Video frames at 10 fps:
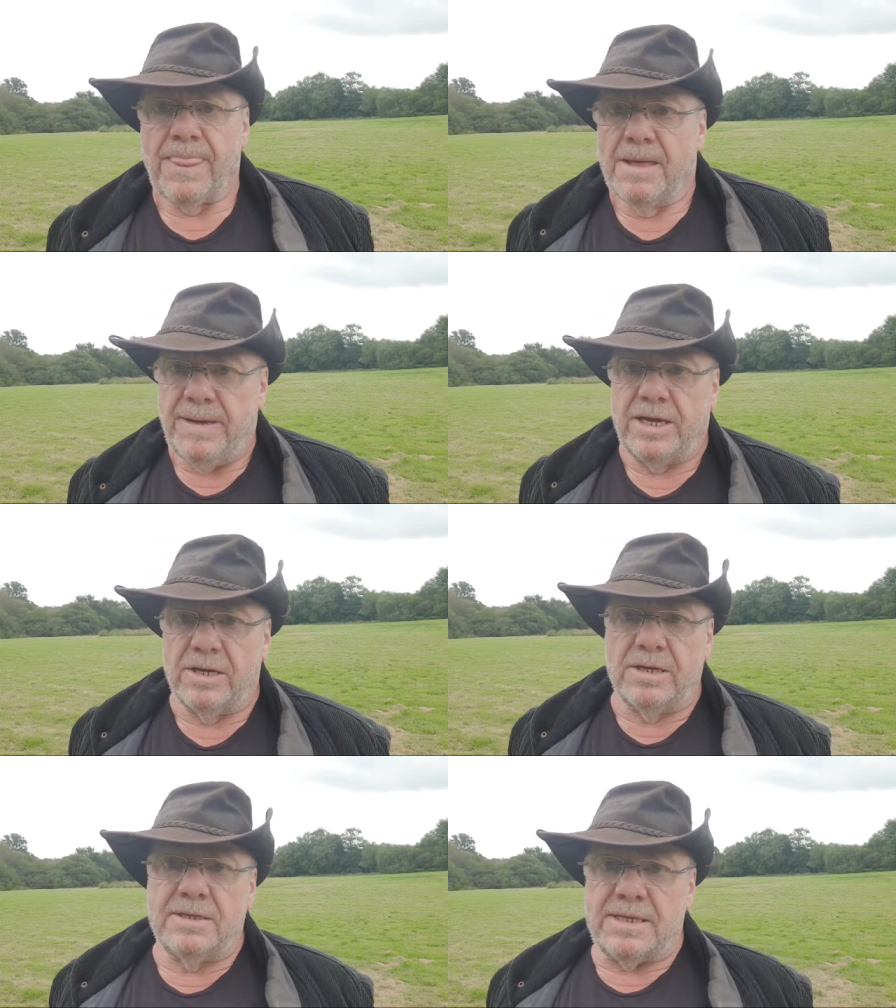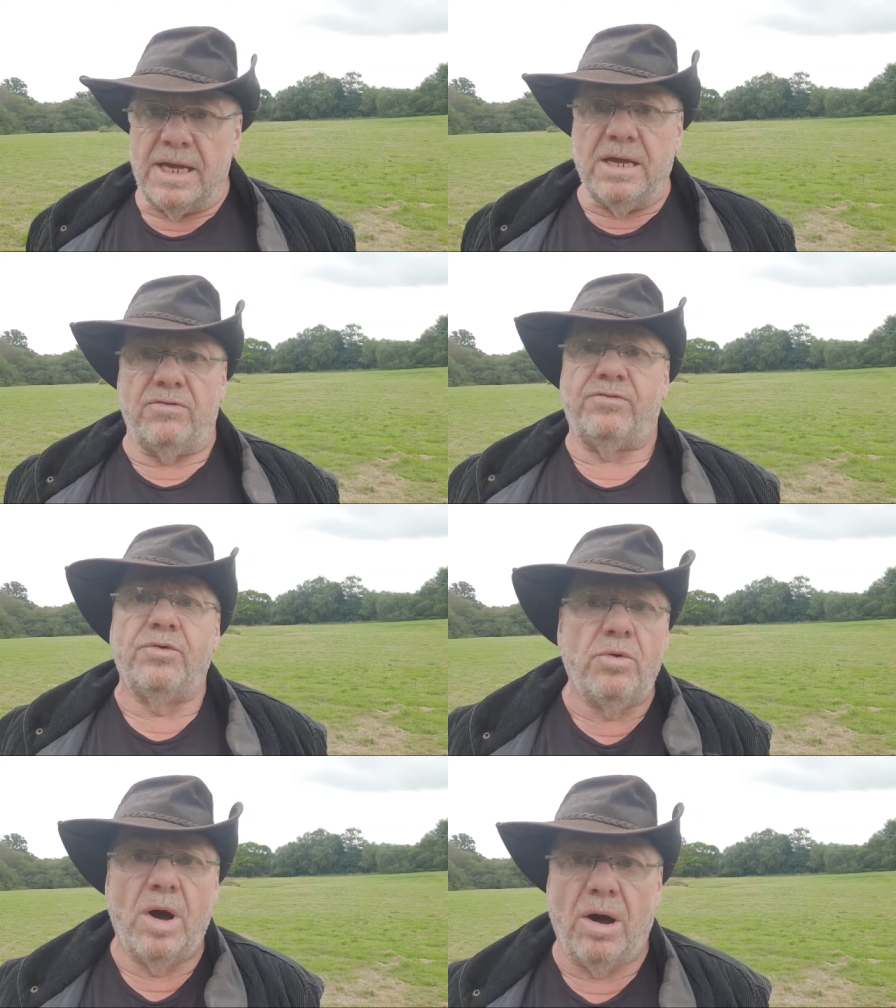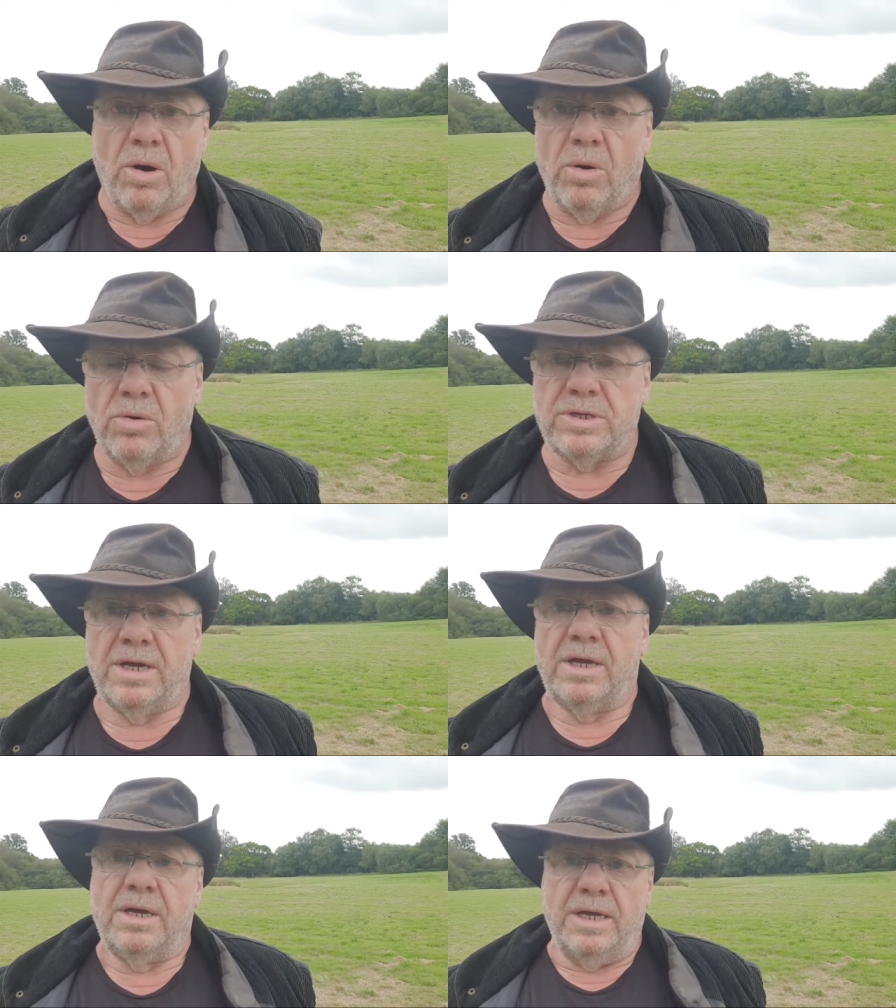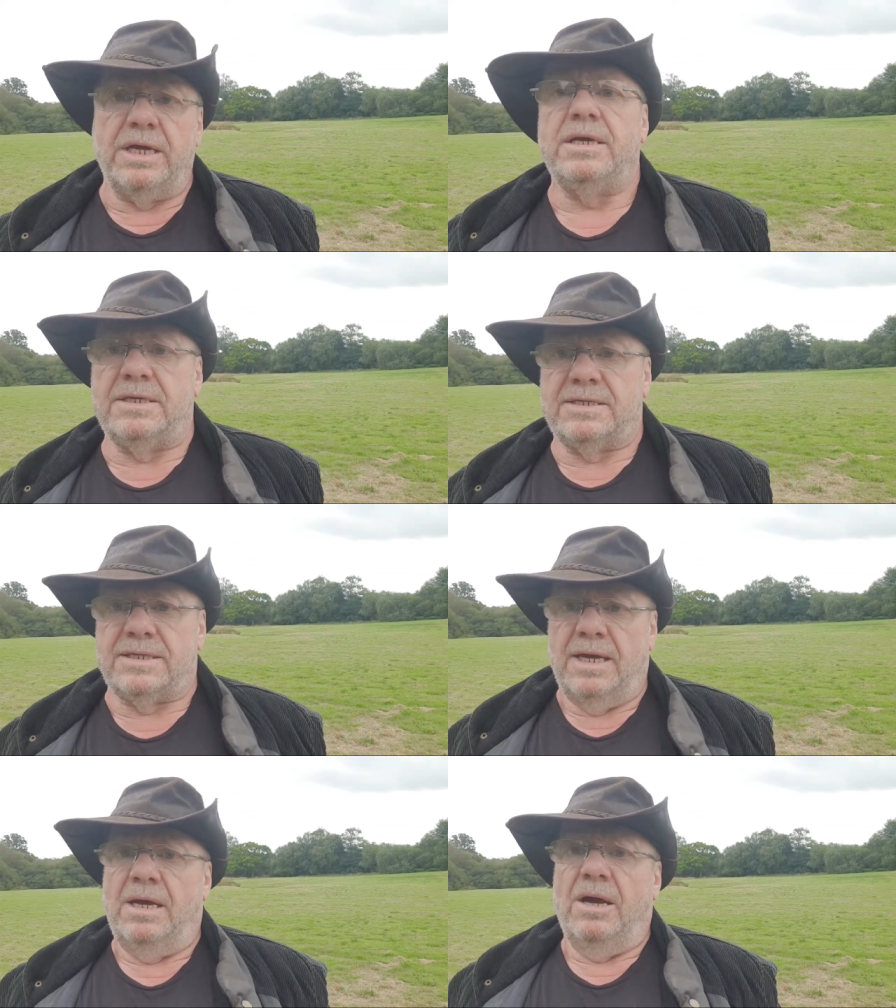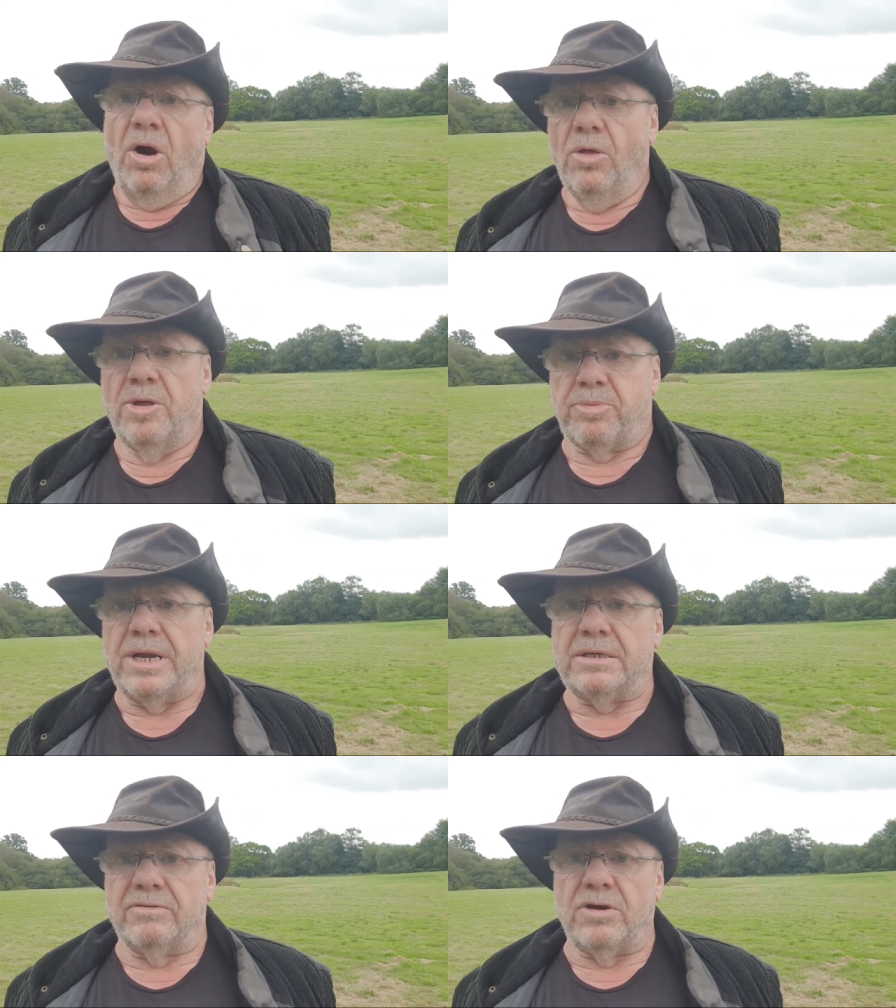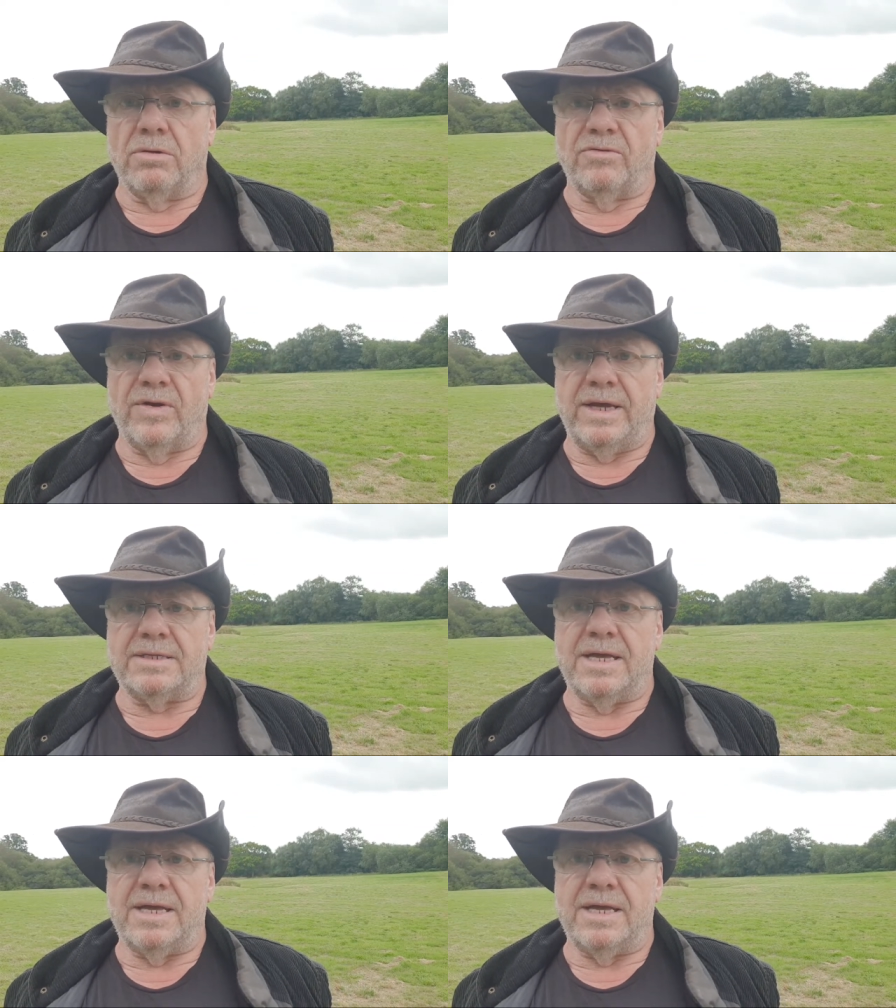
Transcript: Because if the world is on the brink of conflict,